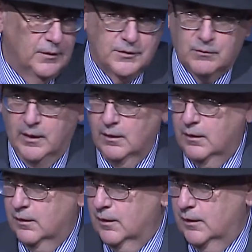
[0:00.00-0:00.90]
Disraeli
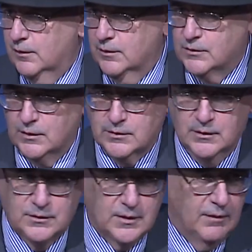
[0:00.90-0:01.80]
in
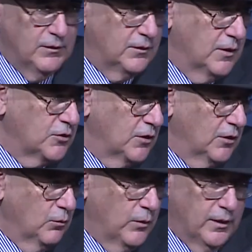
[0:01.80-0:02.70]
1867 dishing
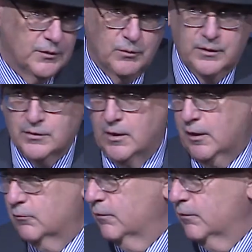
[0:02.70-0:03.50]
the Whigs with the Second